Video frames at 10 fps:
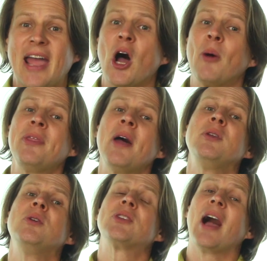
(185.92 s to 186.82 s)
I help them
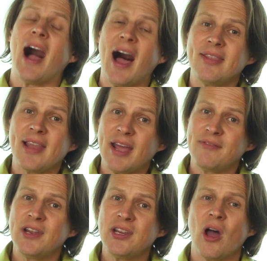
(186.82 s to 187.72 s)
use online
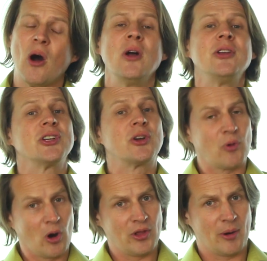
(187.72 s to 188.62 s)
video to
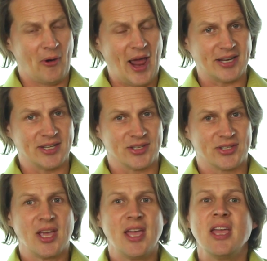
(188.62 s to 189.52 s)
grow their
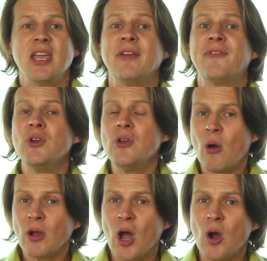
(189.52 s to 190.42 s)
practice. If you
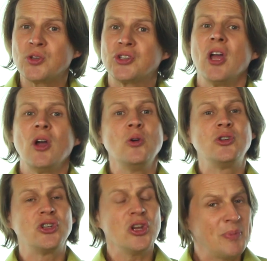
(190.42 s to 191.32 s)
know a coach who
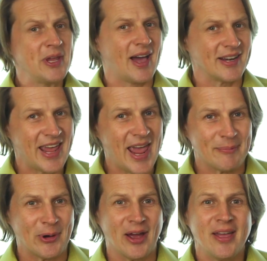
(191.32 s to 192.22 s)
should be on
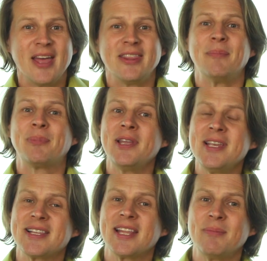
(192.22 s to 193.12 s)
camera, then
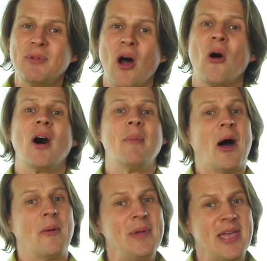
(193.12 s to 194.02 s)
please let them know
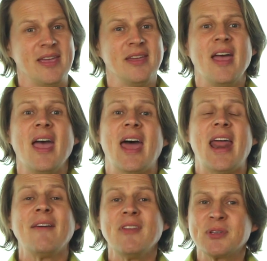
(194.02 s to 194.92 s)
about me and
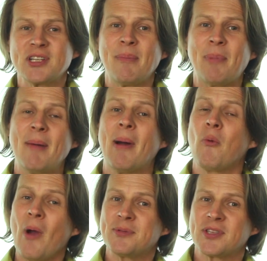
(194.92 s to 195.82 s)
have them stop by my
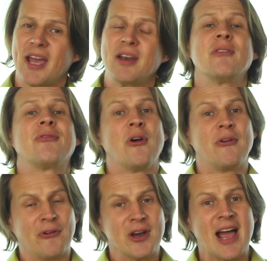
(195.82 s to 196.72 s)
website for a
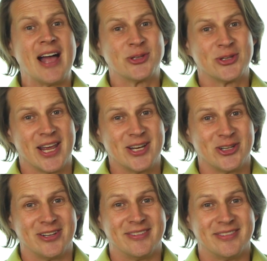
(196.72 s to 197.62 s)
free consultation.